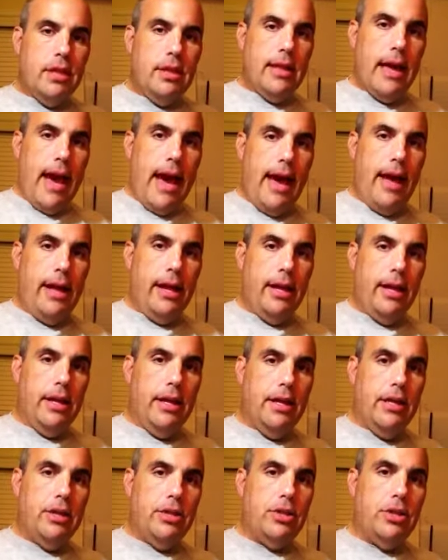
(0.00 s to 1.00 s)
That
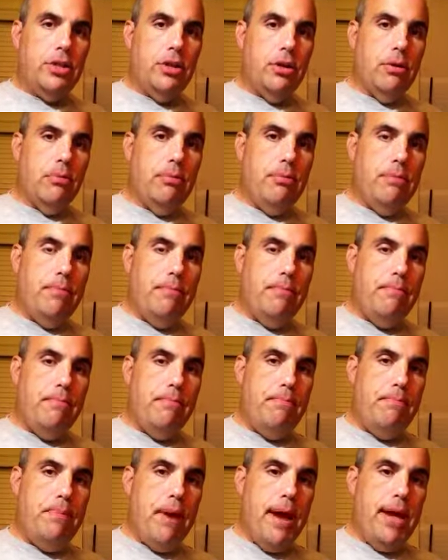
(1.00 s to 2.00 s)
is your
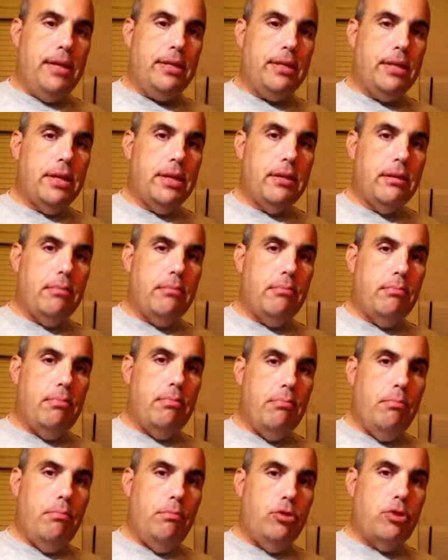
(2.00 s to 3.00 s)
basic
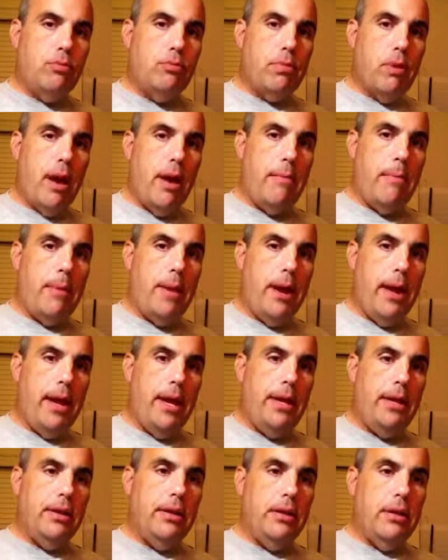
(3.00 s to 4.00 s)
spray
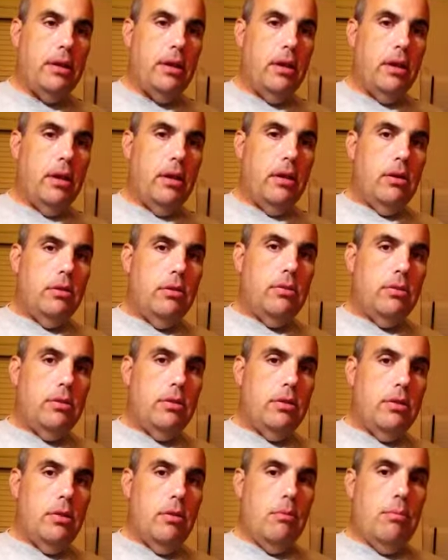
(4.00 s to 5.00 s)
paint
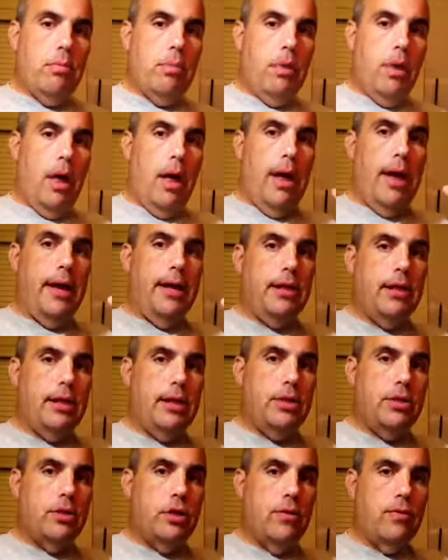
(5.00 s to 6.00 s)
applying
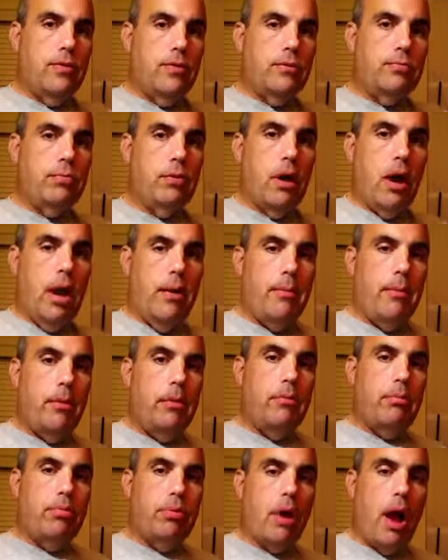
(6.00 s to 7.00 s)
the surface
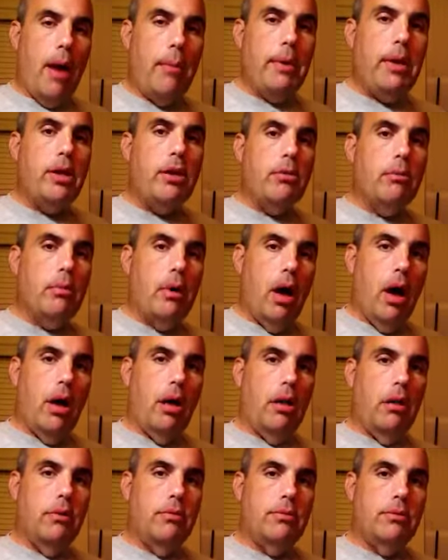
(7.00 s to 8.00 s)
primer, priming your
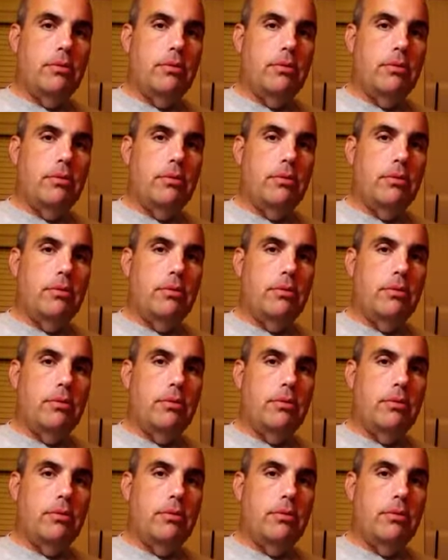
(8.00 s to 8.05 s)
model.